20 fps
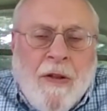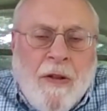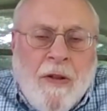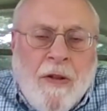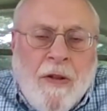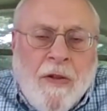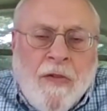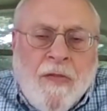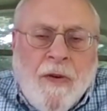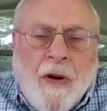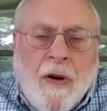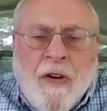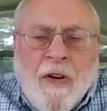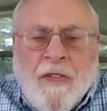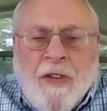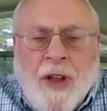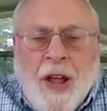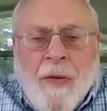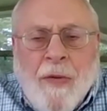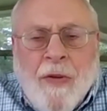as far
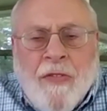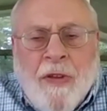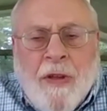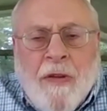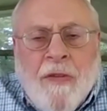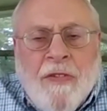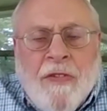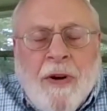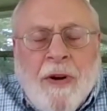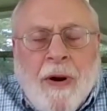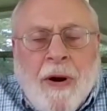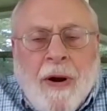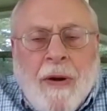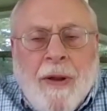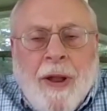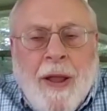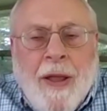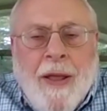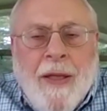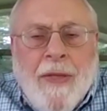as I was
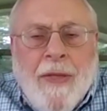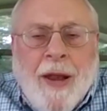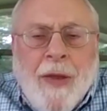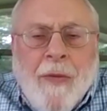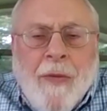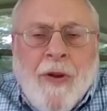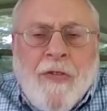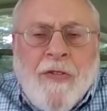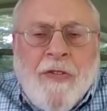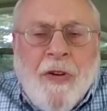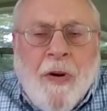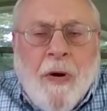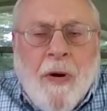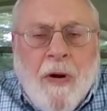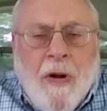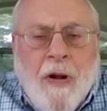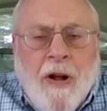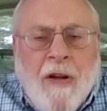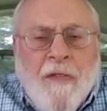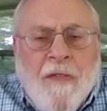concerned, that he would
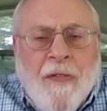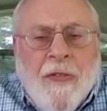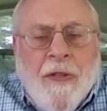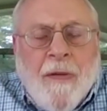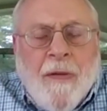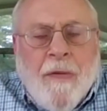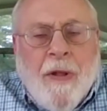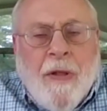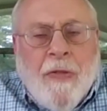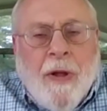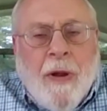turn off the